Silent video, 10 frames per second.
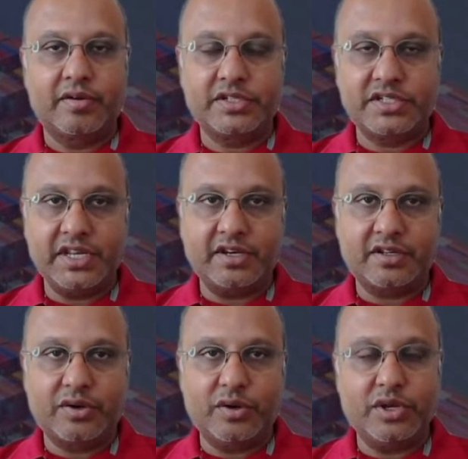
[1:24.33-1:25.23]

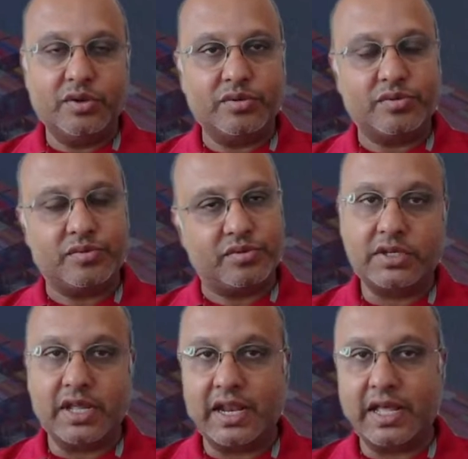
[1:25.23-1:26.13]
Christine, could you
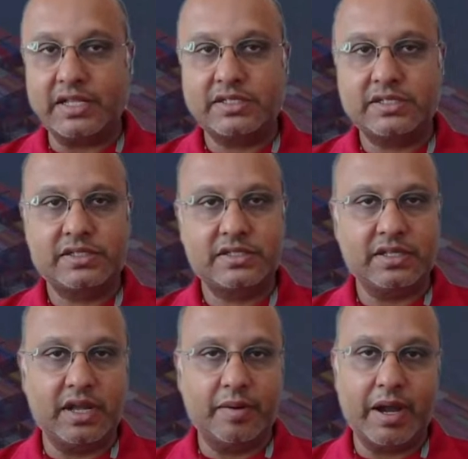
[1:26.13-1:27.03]
tell us
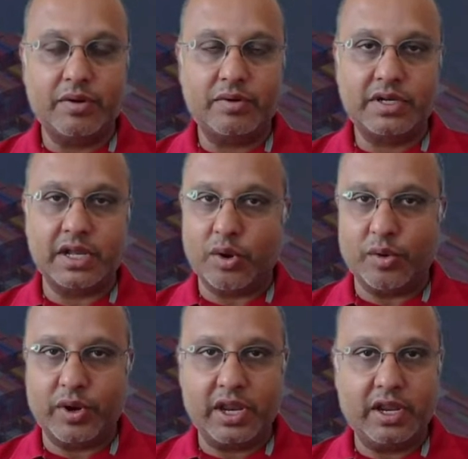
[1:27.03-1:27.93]
about
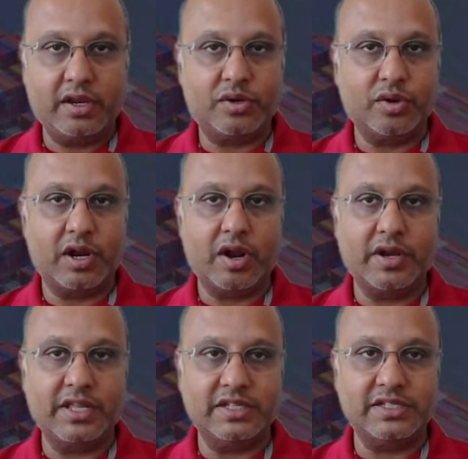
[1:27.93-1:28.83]
Tacori to our
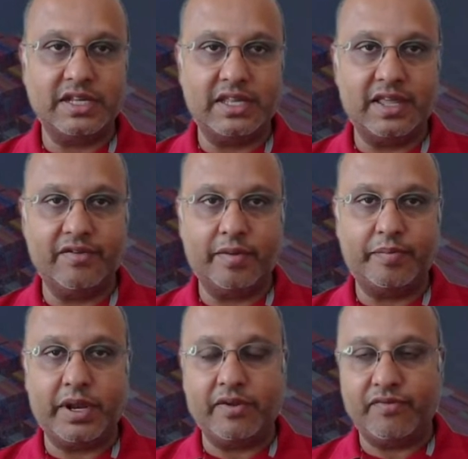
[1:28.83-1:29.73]
audience and give a
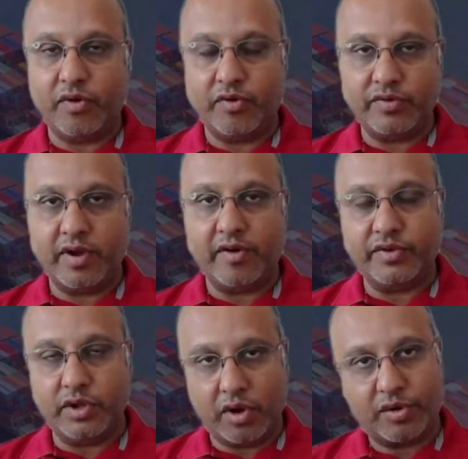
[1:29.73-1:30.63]
brief overview
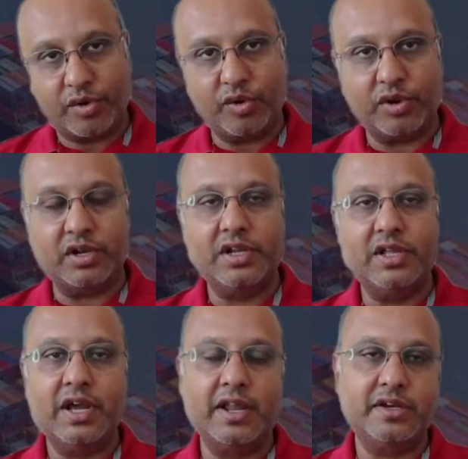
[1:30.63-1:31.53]
of your role
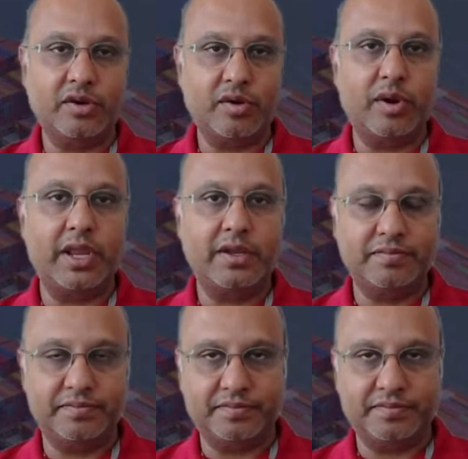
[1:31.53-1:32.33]
at Tacori?